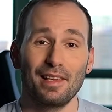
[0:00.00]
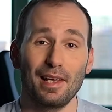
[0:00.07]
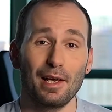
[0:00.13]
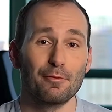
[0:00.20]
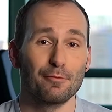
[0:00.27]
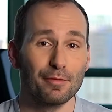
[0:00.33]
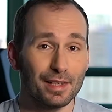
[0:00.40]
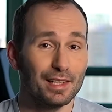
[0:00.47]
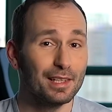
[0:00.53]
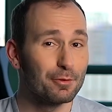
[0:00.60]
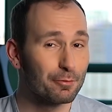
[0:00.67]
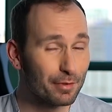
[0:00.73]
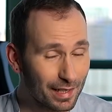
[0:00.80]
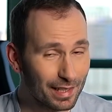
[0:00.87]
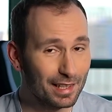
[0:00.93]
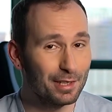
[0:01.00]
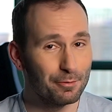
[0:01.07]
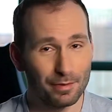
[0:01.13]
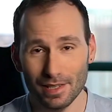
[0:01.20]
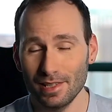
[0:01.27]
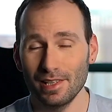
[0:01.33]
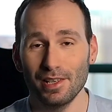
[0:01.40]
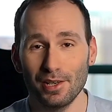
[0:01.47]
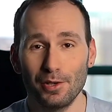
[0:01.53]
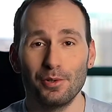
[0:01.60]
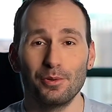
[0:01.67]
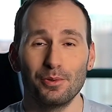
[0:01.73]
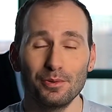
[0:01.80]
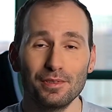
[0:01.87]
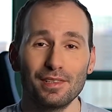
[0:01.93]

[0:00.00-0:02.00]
they are really old.